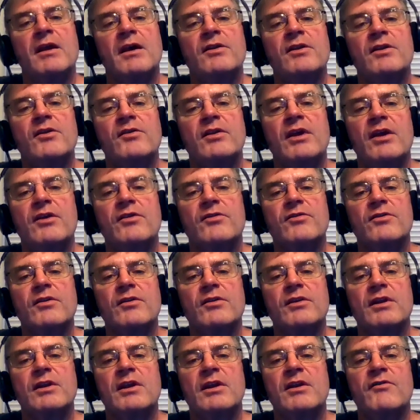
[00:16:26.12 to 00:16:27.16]
In this
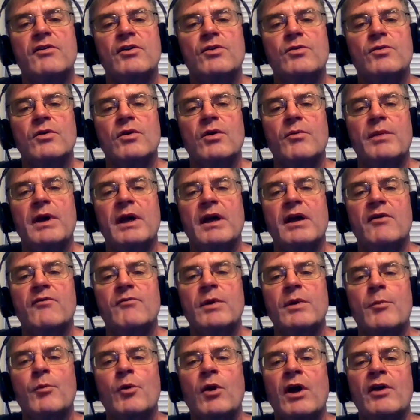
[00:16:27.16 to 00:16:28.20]
case, the individual may
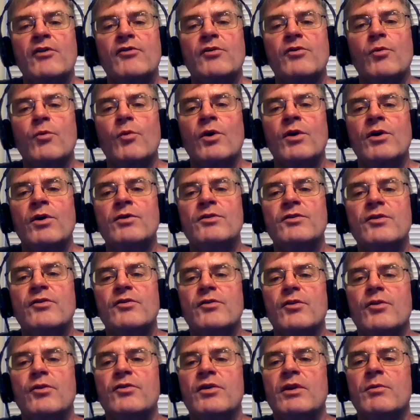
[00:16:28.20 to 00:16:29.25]
have memorized the words
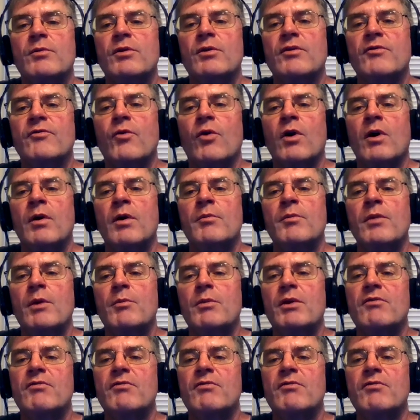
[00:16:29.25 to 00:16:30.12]
associated with a form,